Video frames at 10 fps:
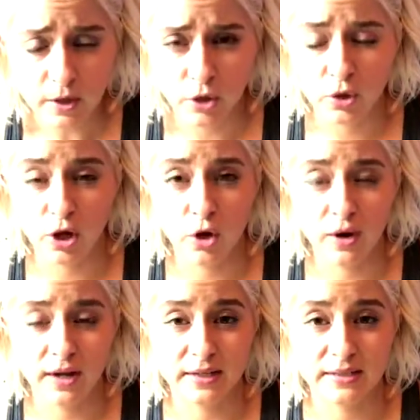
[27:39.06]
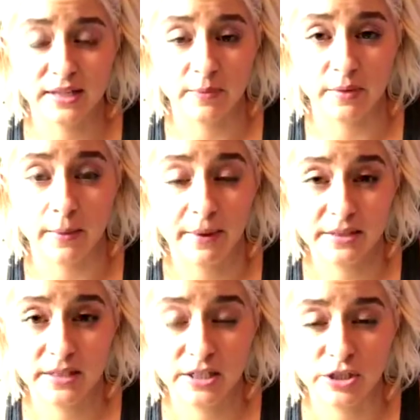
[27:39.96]
you can go ahead and send me a
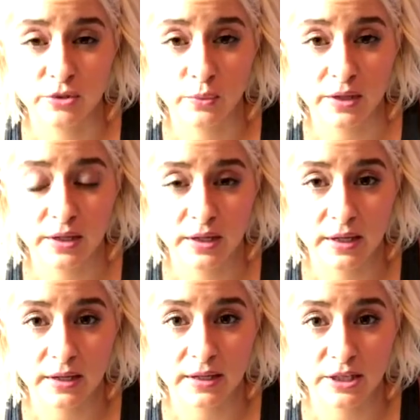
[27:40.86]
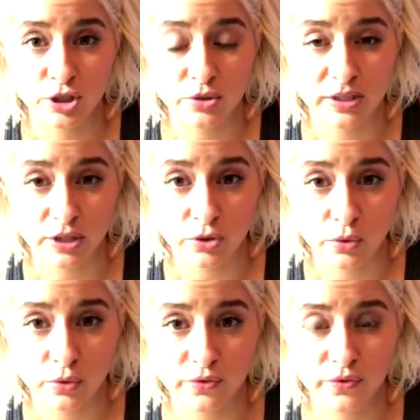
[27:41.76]
message and we can get you
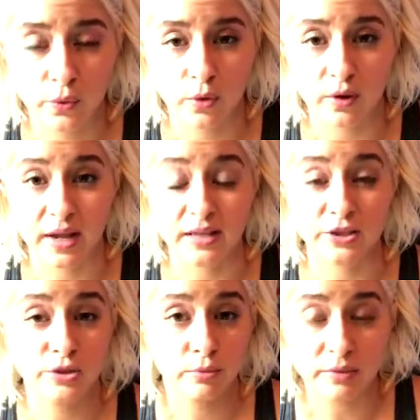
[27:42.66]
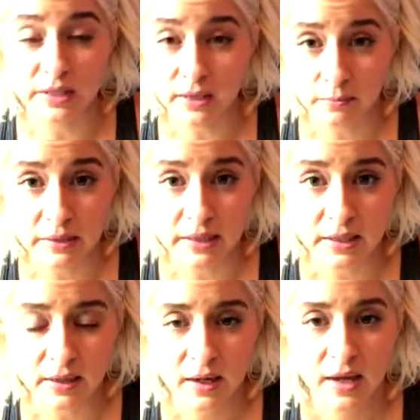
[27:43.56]
scheduled for a Zoom link
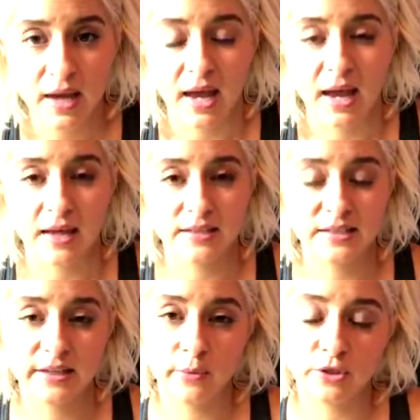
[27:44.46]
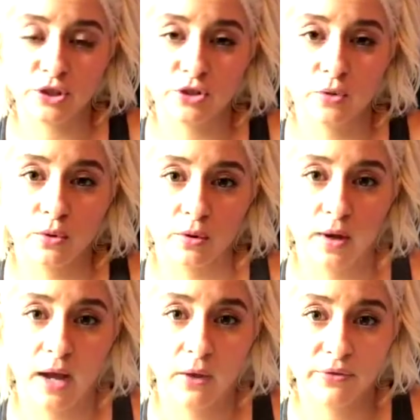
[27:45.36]
meeting and see what your
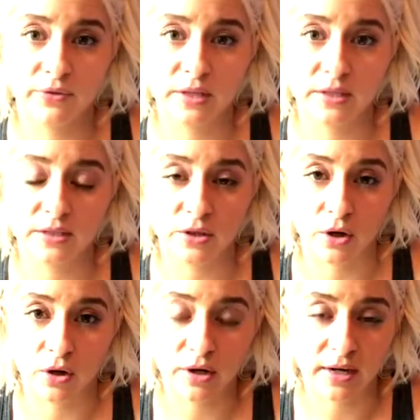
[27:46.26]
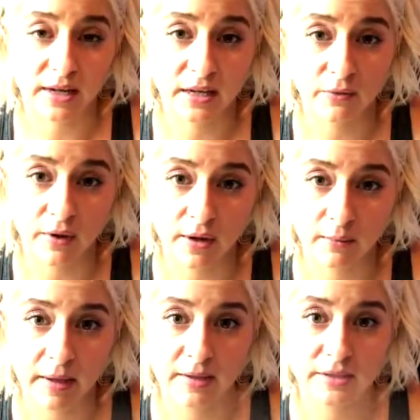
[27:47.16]
health needs are, and I can
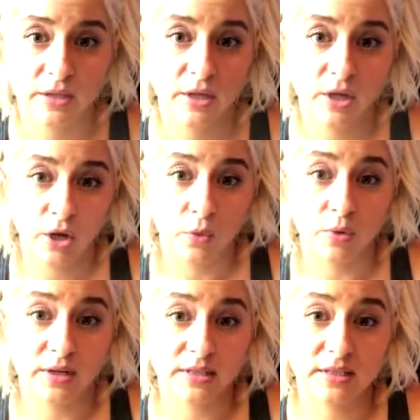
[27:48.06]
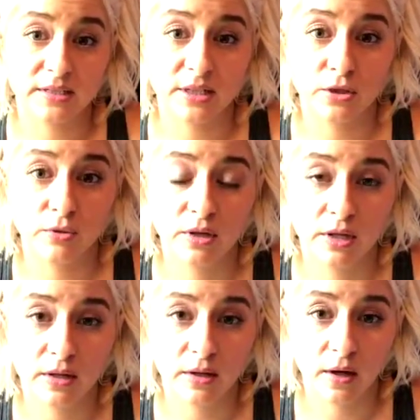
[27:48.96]
recommend what it is that you
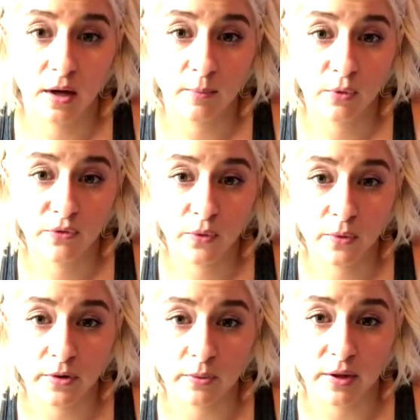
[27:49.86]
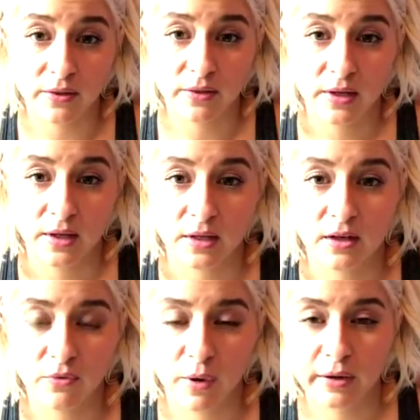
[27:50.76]
can move forward with.
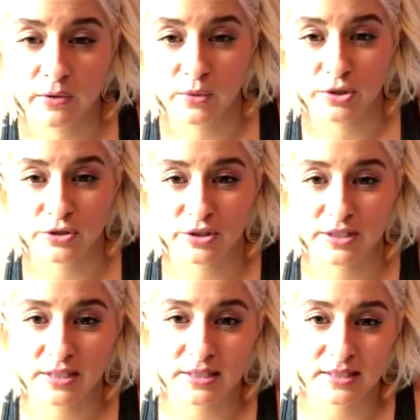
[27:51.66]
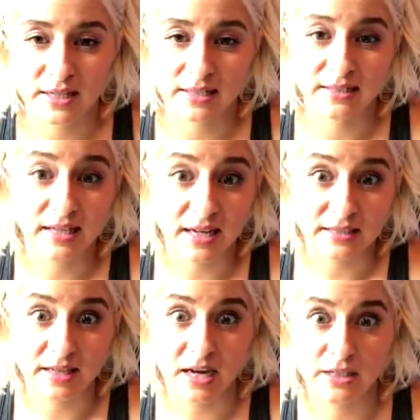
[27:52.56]
Love Wild Orange, Christine says.
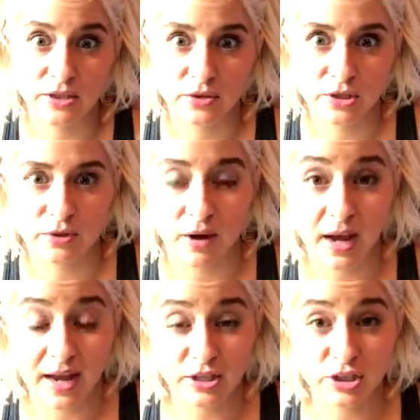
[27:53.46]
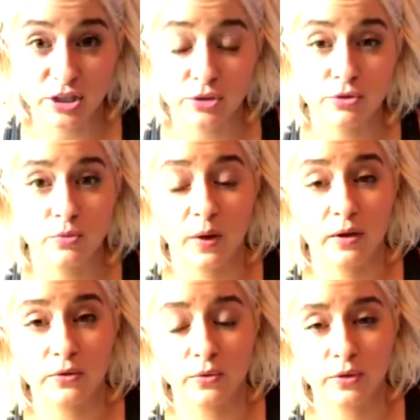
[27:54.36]
Yes, I do too. I actually use
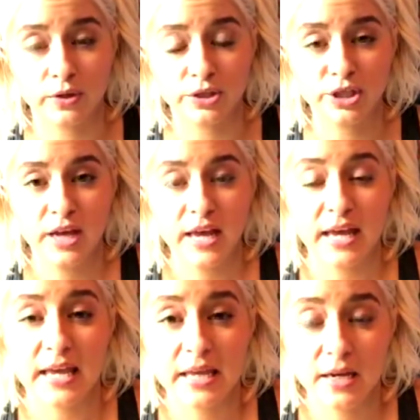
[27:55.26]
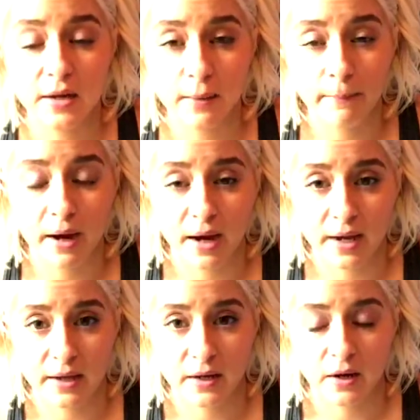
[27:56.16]
Wild Orange in
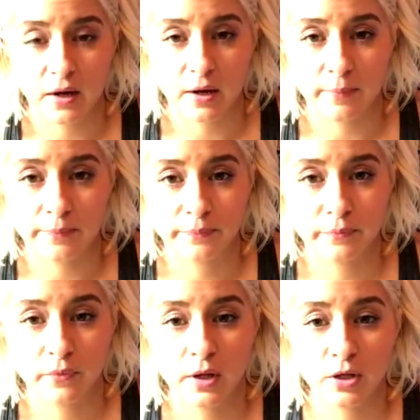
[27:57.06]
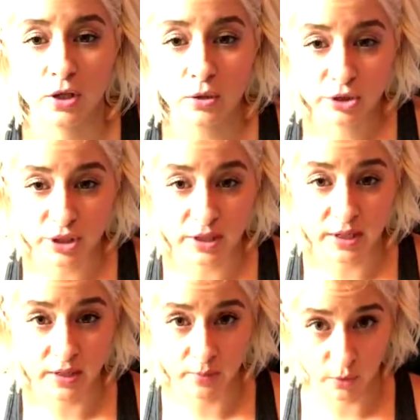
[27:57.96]
my lotion
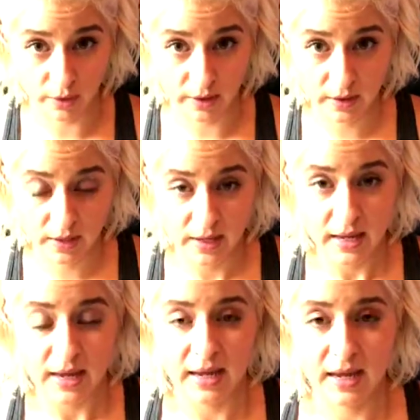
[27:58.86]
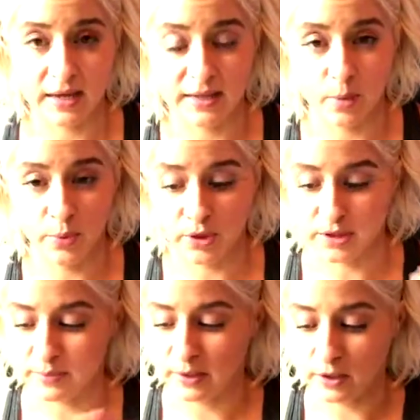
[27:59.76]
in the morning, and I'll
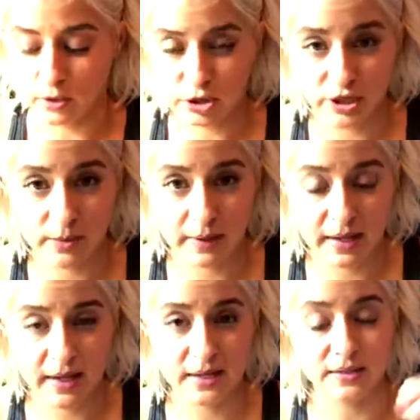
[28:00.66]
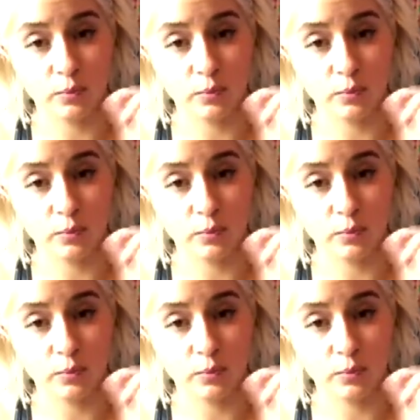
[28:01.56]
put my lotion in my hands